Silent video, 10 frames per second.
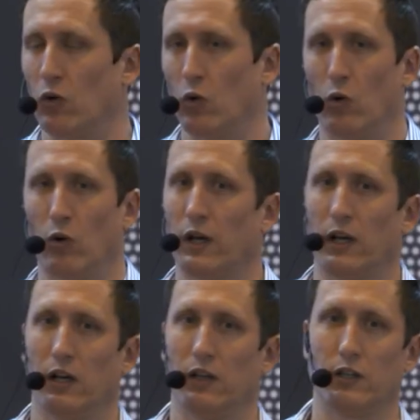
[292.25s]

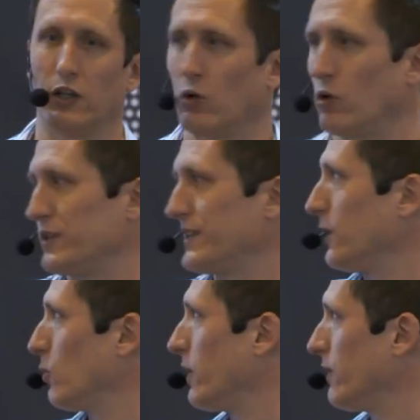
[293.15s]
or Italy
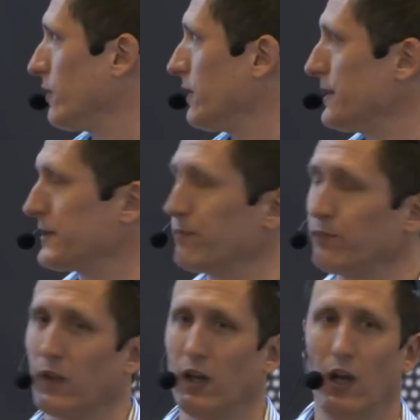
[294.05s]
or wherever it is.
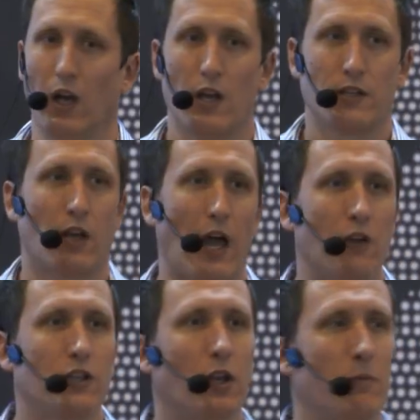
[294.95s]
So how
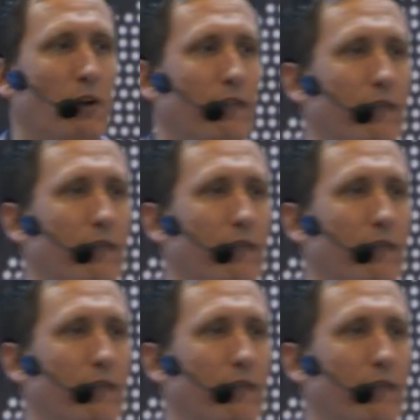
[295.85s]
do you go about